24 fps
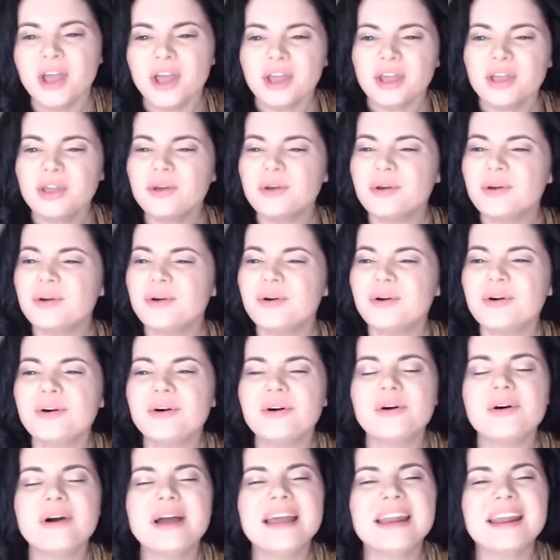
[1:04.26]

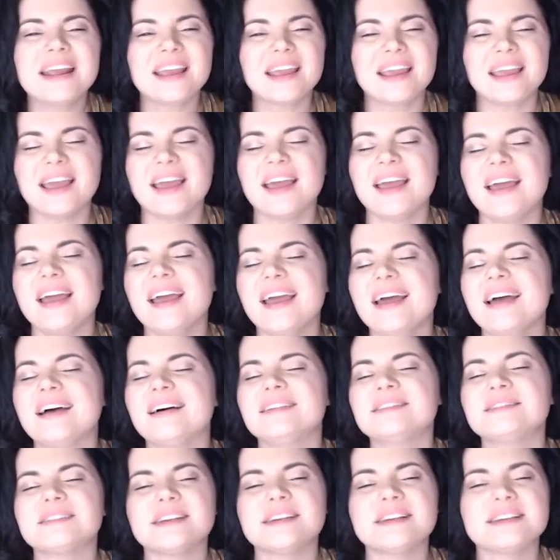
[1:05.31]
you ain't in
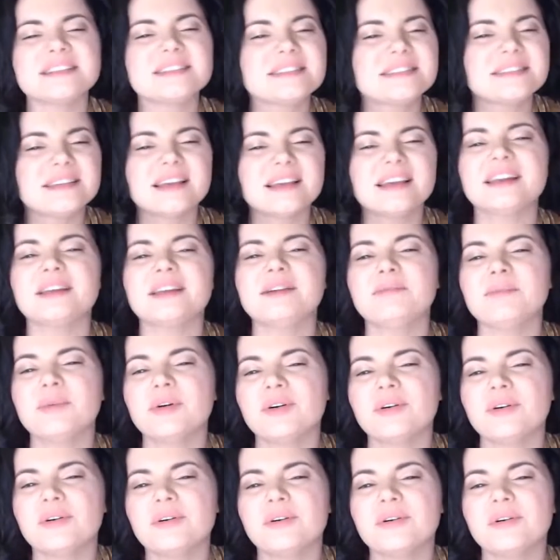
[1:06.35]
Kansas
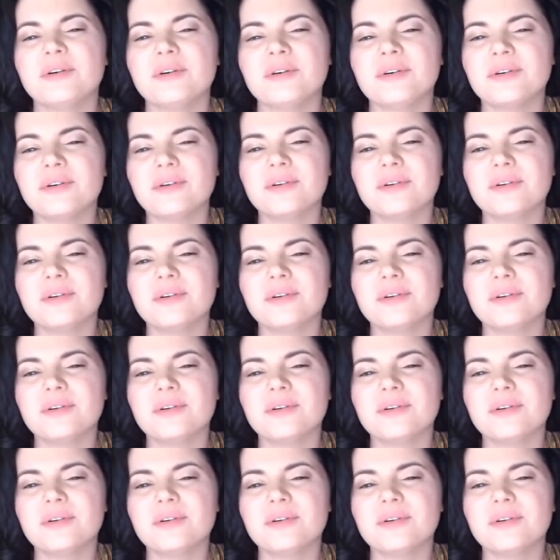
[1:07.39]
anymore.